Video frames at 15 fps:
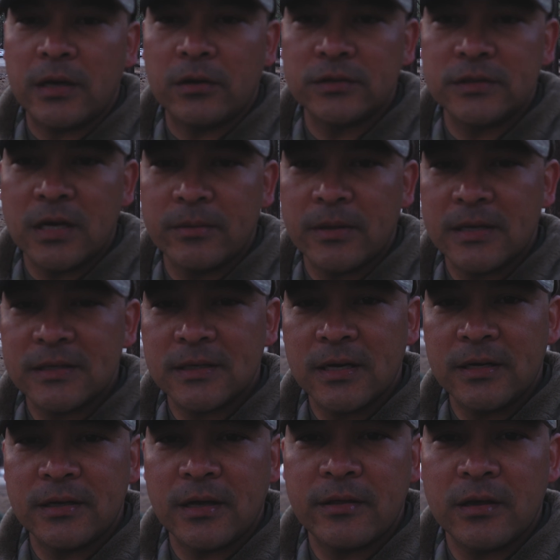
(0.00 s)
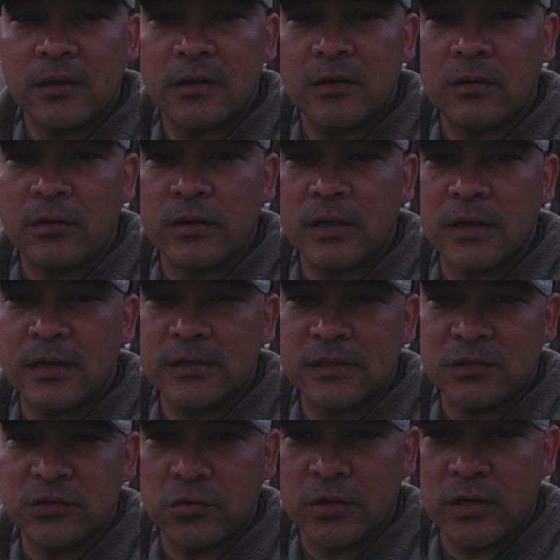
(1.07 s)
hell time last night, and I think all the
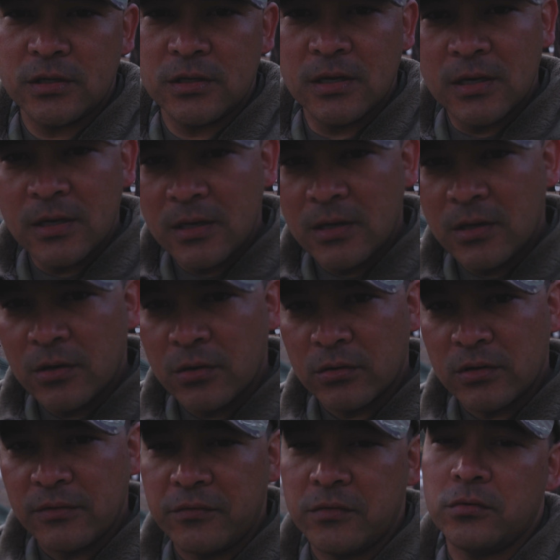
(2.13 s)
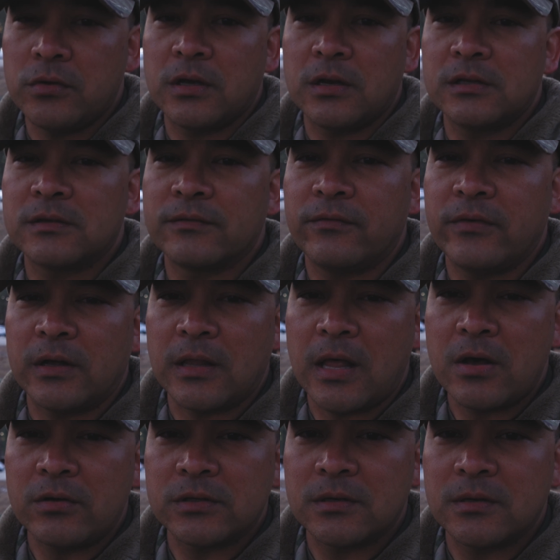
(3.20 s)
cadets enjoyed it. Only a few cadets fell
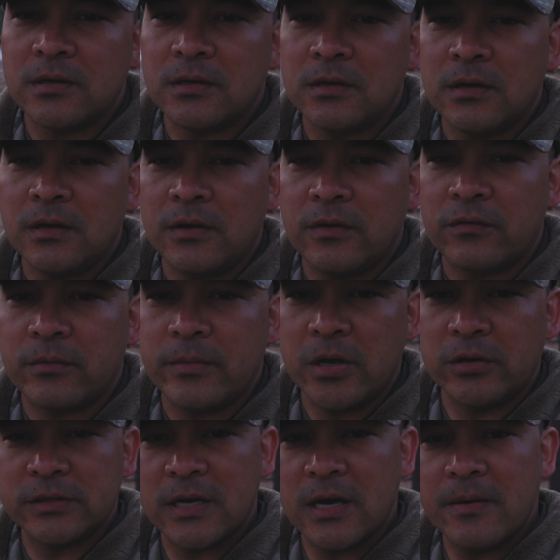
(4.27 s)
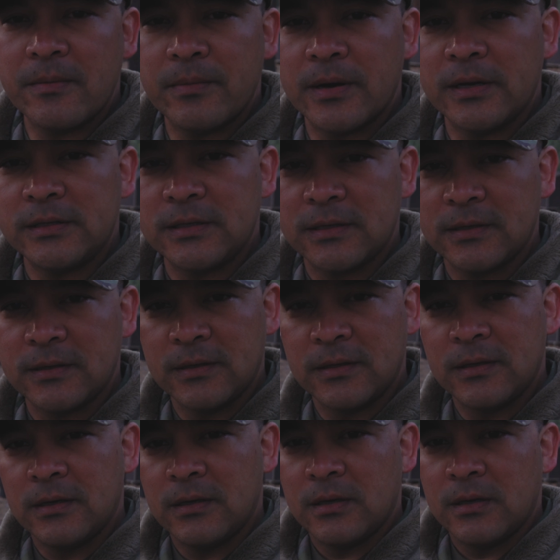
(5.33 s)
out from hell time, but
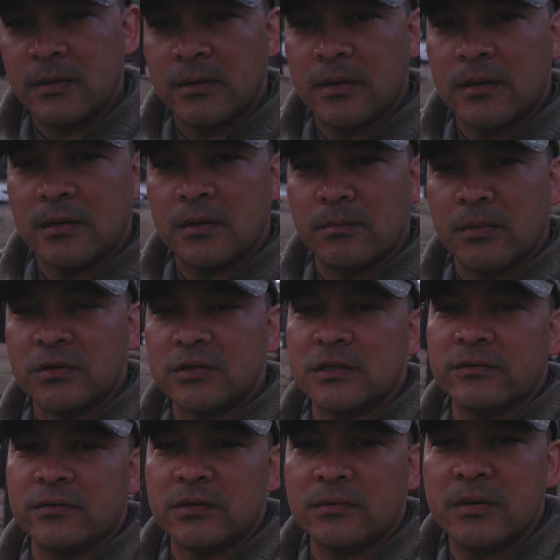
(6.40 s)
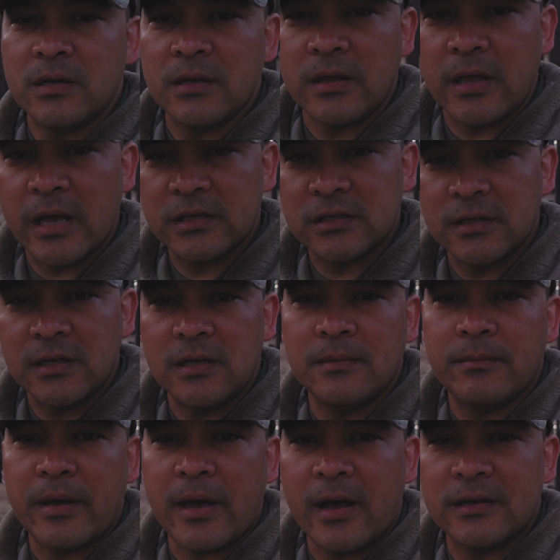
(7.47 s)
most of them actually
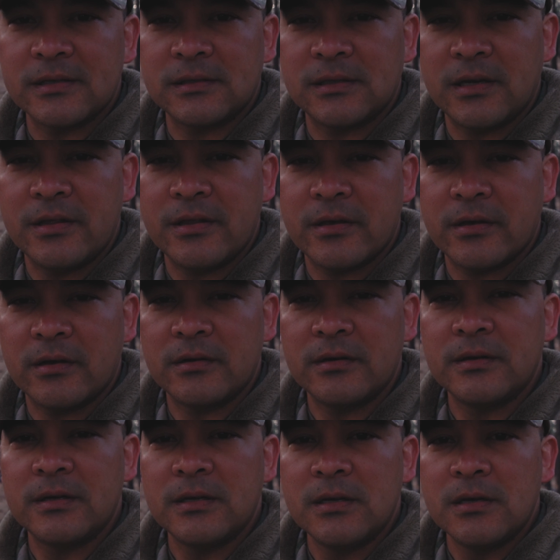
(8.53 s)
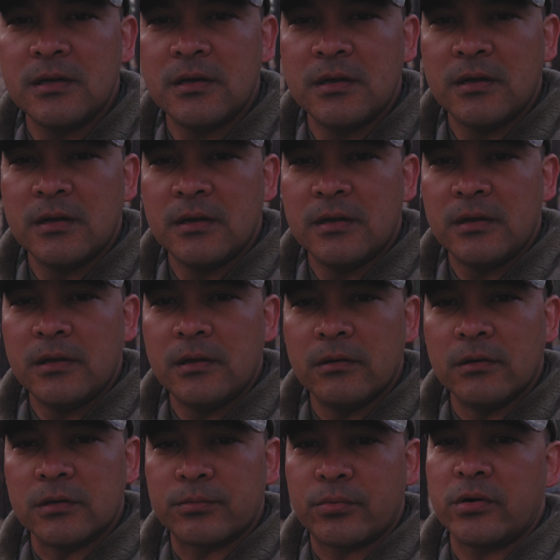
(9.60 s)
passed and uh,
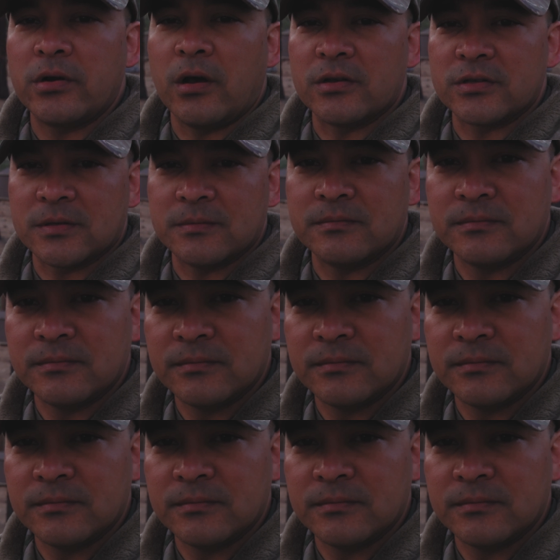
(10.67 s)
it was pretty awesome.